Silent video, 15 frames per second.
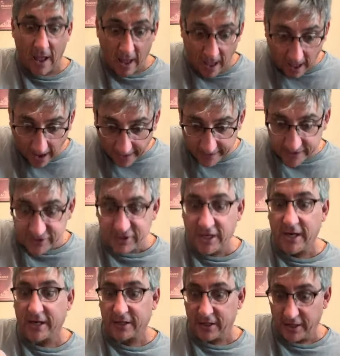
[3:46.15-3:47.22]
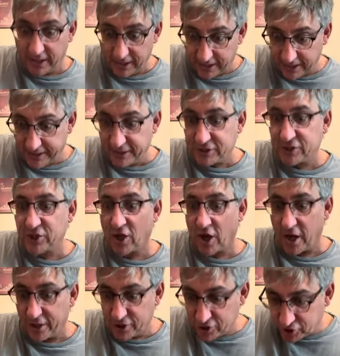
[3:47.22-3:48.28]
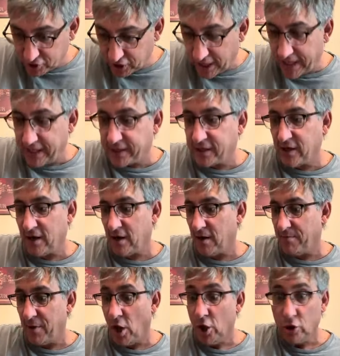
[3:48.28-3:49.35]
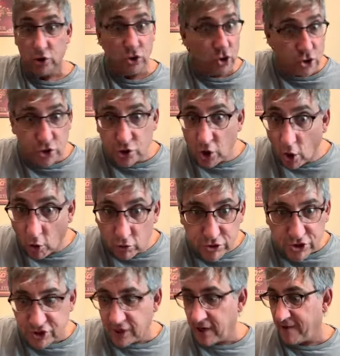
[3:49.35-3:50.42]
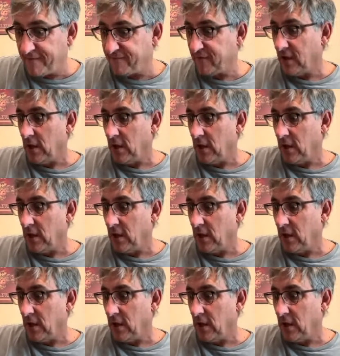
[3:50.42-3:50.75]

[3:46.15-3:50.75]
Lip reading: Isaac, Esau, Jacob, Joseph,